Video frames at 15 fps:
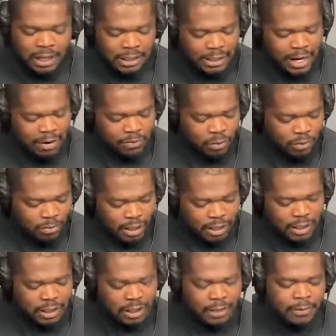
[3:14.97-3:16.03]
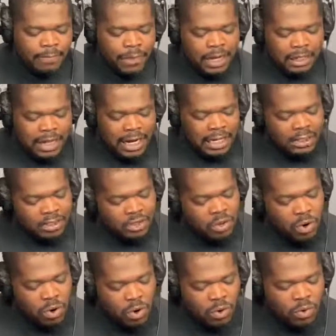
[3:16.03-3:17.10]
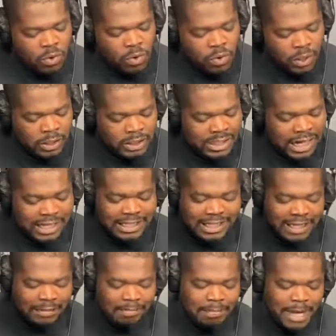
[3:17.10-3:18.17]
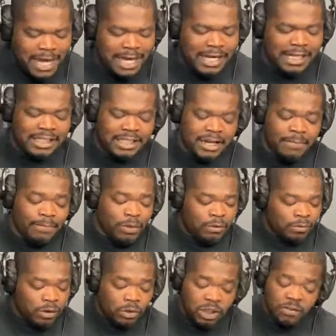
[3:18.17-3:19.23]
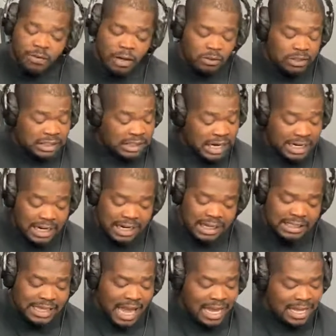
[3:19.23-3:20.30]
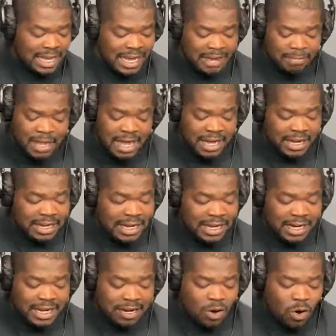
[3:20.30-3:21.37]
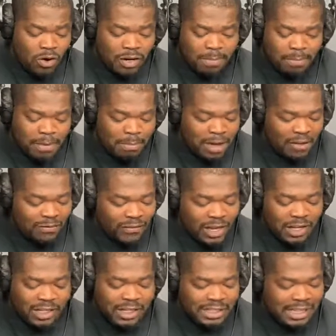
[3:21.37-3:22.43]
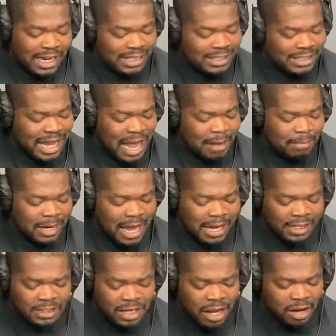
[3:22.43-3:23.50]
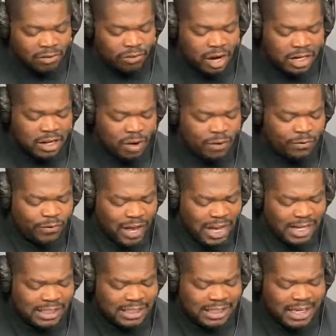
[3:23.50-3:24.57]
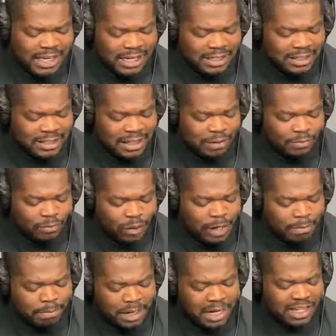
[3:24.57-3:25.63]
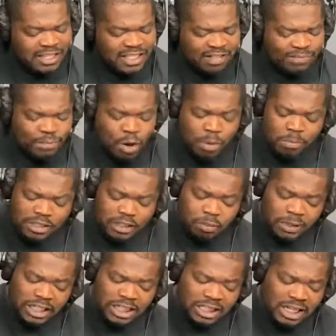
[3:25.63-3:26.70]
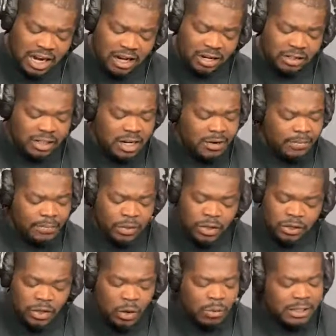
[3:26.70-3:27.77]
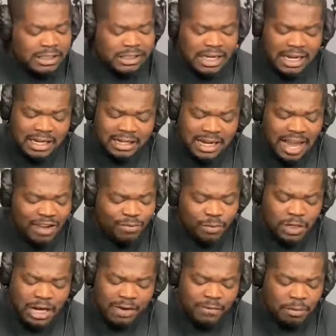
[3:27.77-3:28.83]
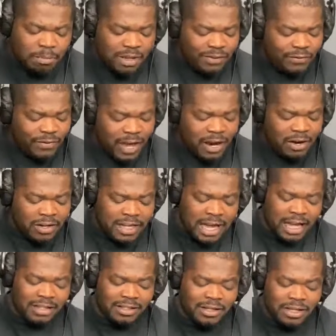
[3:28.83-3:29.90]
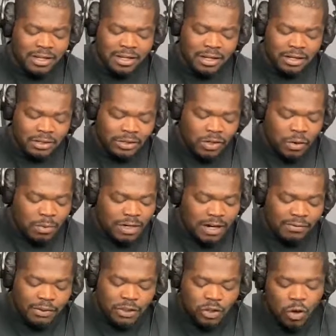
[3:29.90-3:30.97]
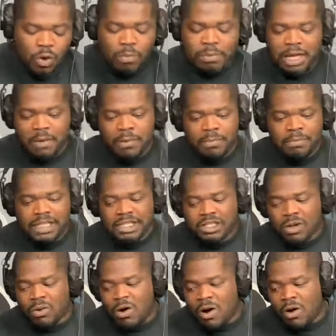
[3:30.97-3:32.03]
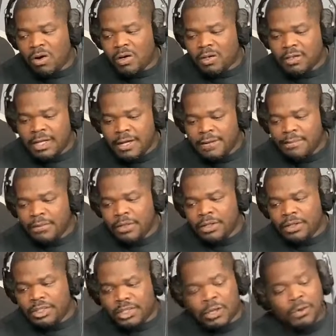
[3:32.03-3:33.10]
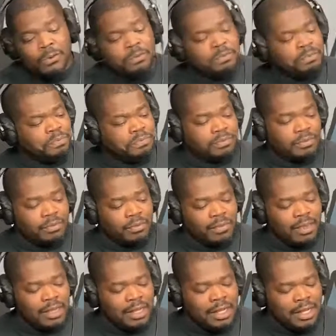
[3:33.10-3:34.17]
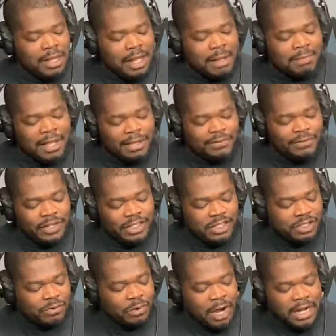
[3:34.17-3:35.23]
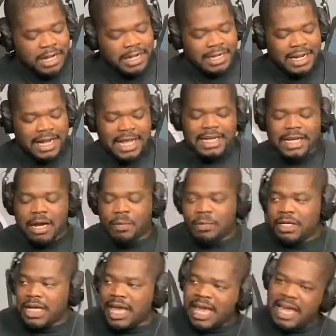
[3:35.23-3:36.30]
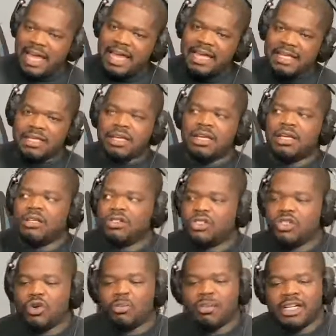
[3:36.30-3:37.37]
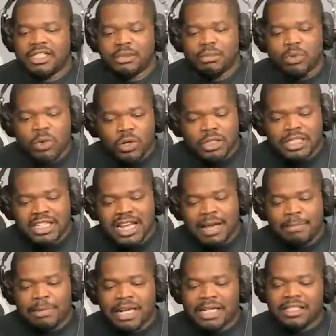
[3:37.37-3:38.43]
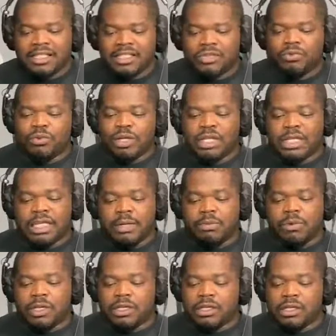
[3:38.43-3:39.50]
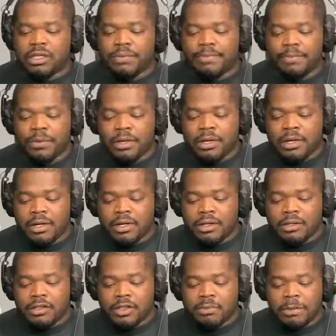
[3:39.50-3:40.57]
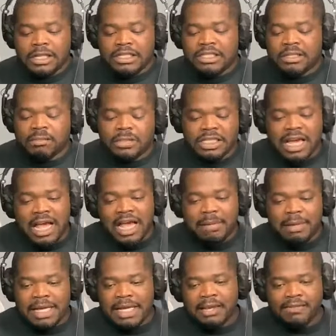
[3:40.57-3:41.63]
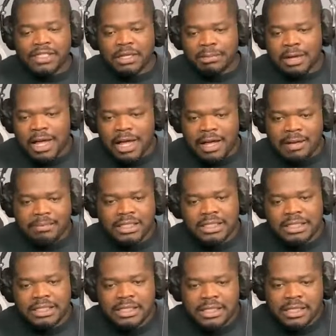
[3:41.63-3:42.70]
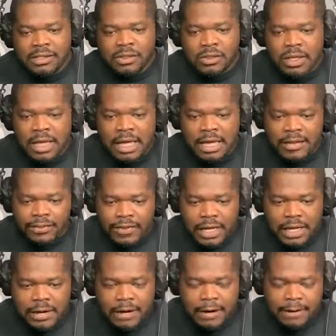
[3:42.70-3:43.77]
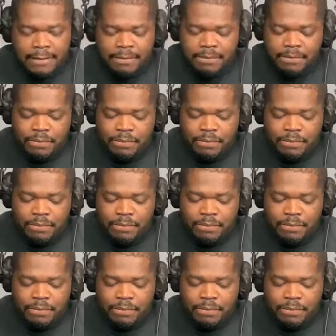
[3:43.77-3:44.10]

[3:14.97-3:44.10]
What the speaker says: Darrell Miller, Lance Cole, Jason Mays, Roosevelt Jennings. I keep getting caught up in my feelings at stoplights. Radio fades to instant replays of moments we shared. No one said life would ever be fair yet. No one ever told me it would be so hard. So I'm not finished writing that. I want to add so much more to that, but I just really want to spend some time and give some homage to the